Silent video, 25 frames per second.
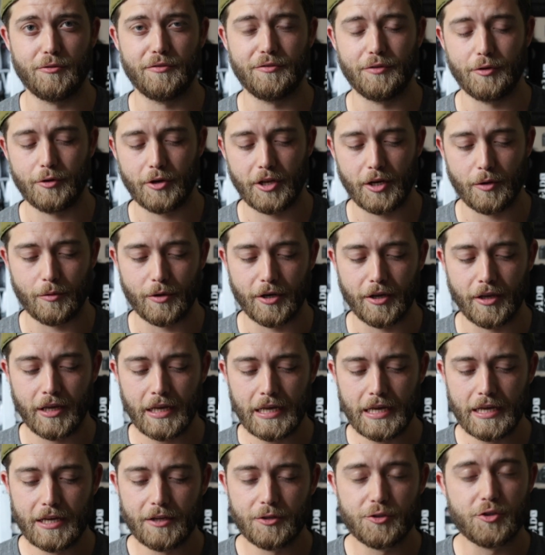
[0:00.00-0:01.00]
review anyway.
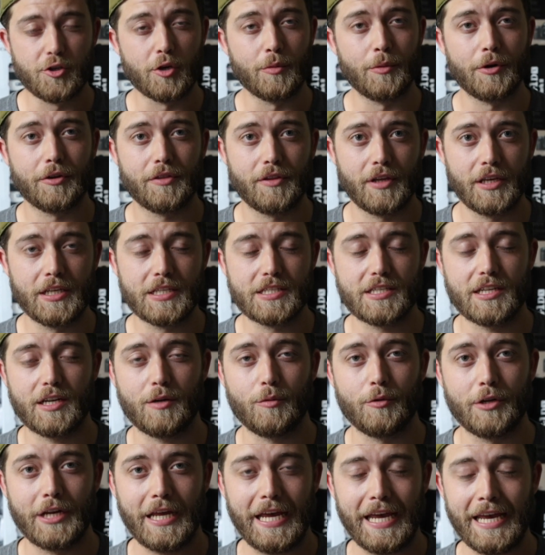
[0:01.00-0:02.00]
Two more things that I
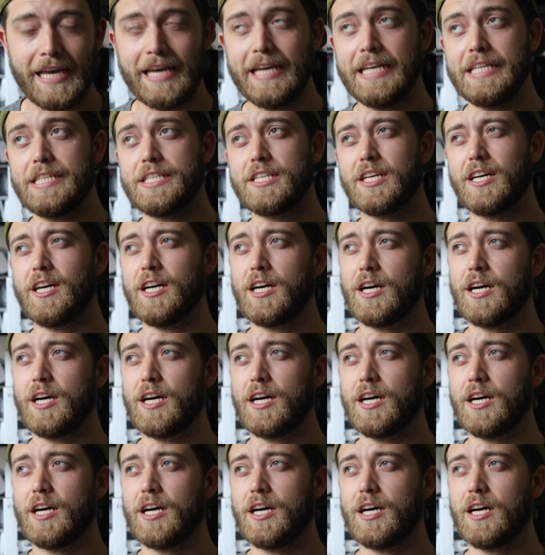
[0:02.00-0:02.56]
want to add.